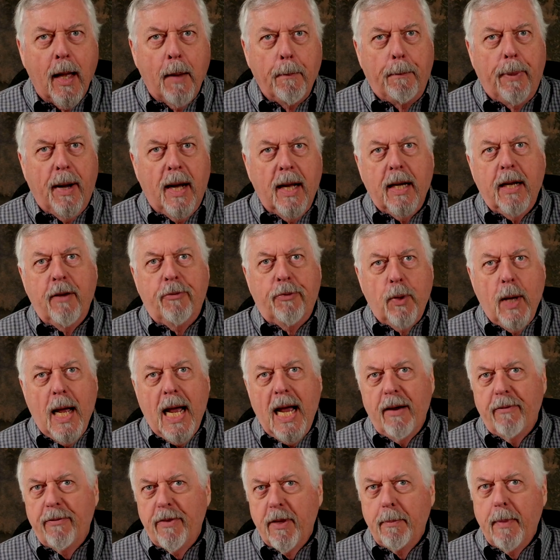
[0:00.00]
But if you
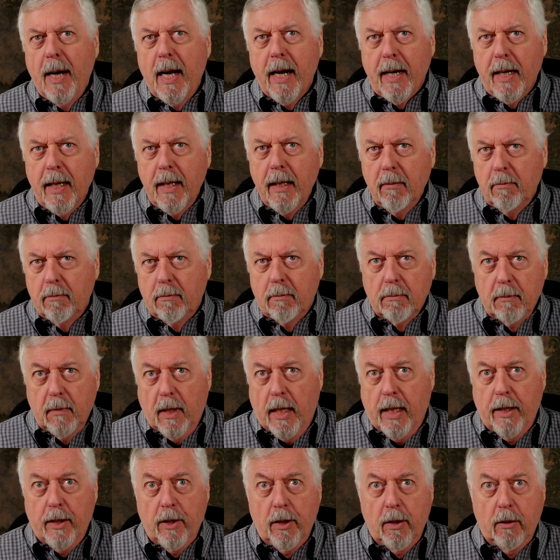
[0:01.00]
have the money,
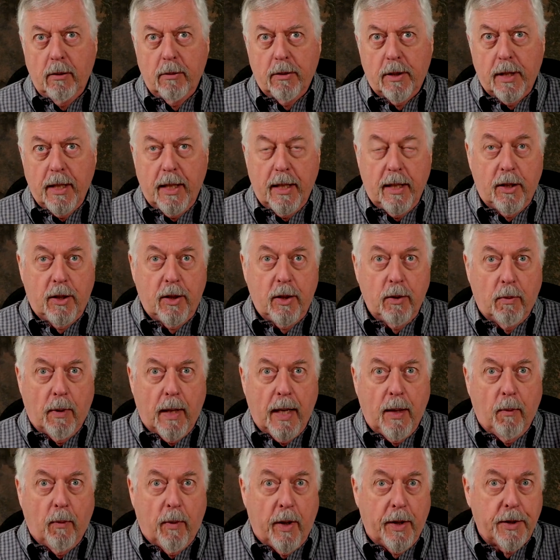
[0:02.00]
and you say, do
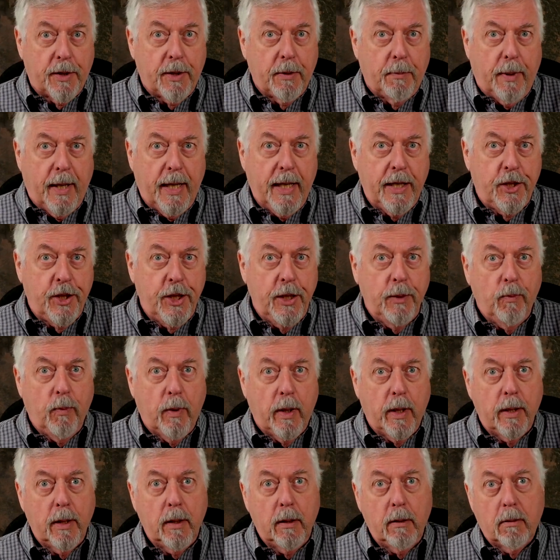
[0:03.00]
I want to buy a cheap
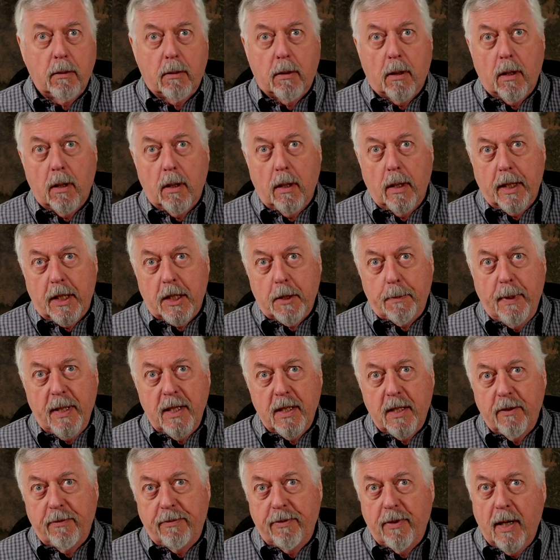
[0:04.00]
one or an
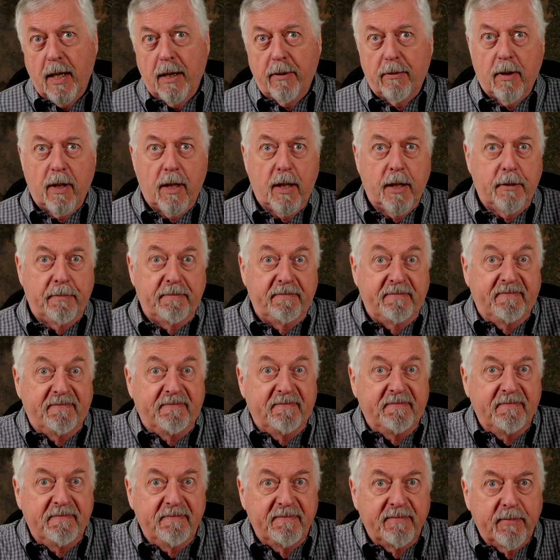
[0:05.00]
expensive fly rod?
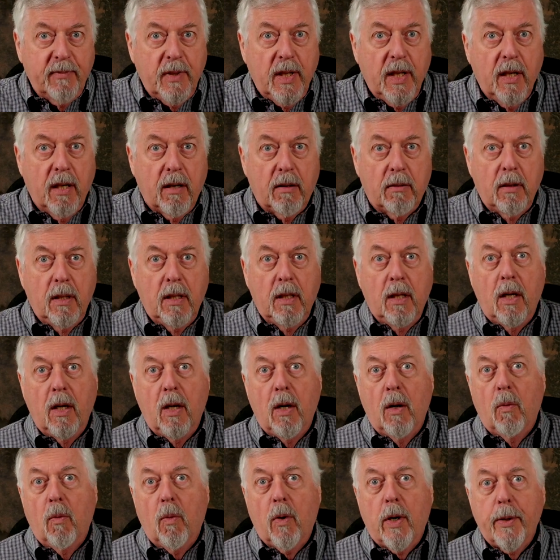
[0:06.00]
You know,
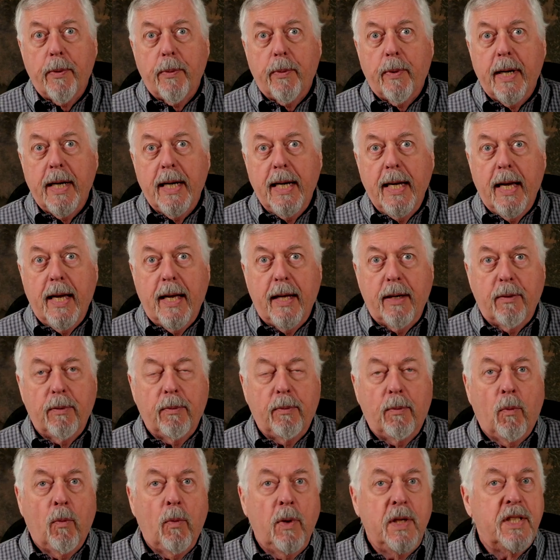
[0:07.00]
what do I get?
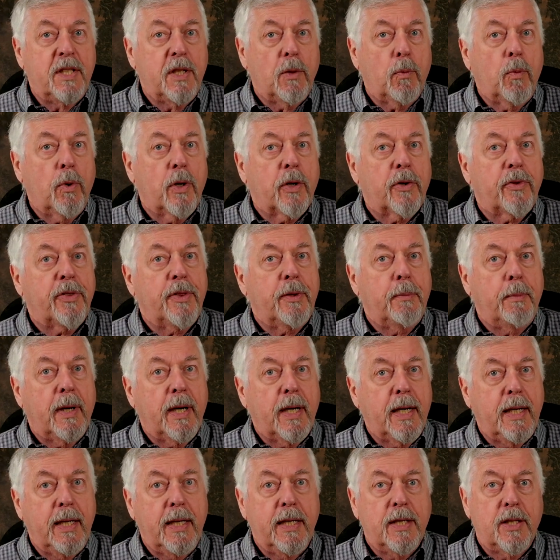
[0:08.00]
Is it worth the
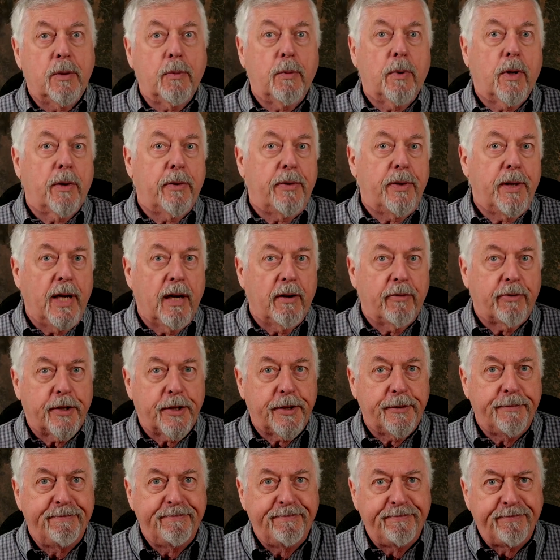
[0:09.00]
money? Is it worth the
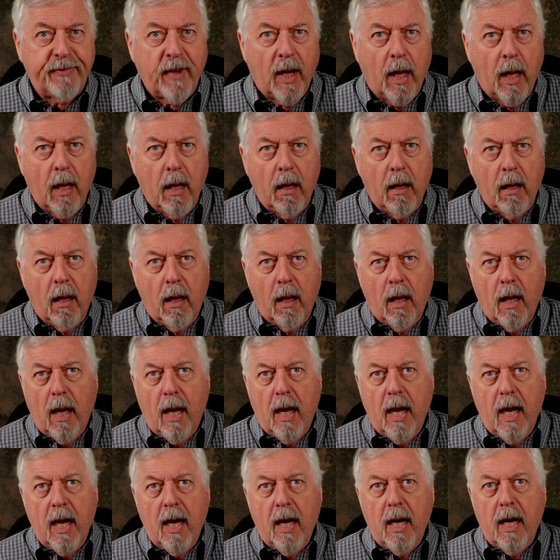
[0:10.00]
effort?
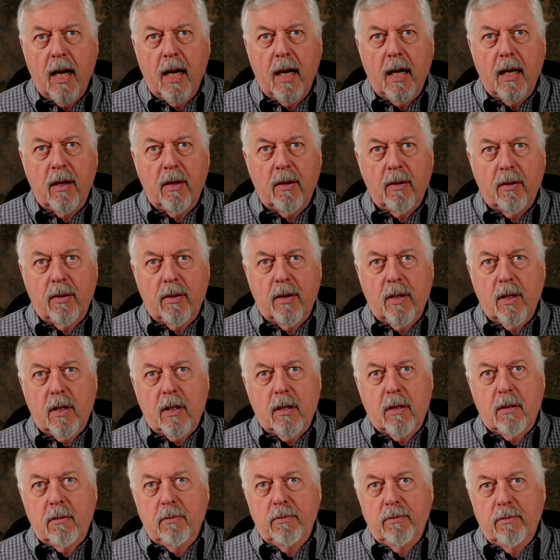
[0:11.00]
And the
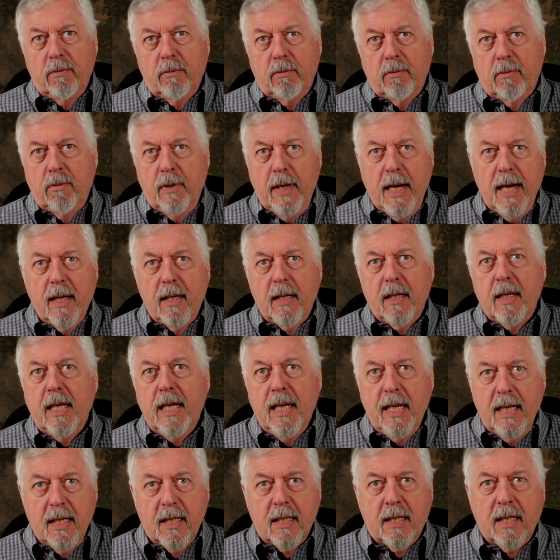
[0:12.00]
reality
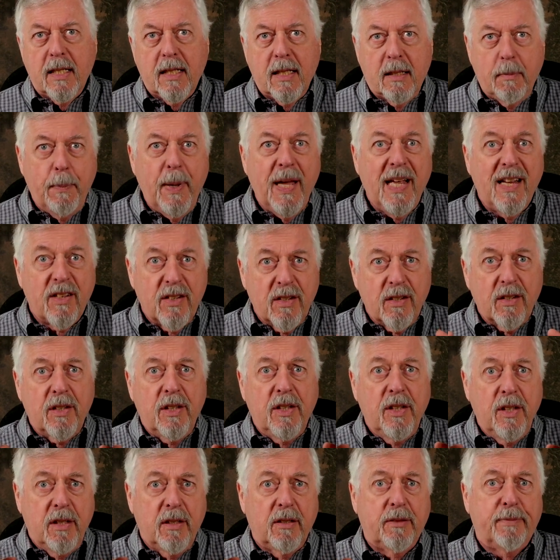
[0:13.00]
is, it depends on
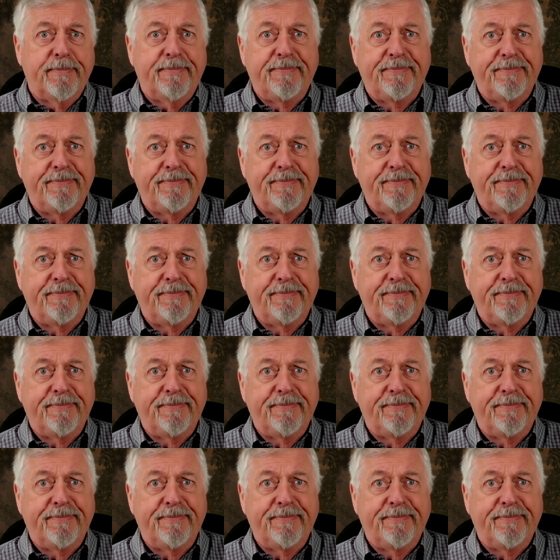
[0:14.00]
you.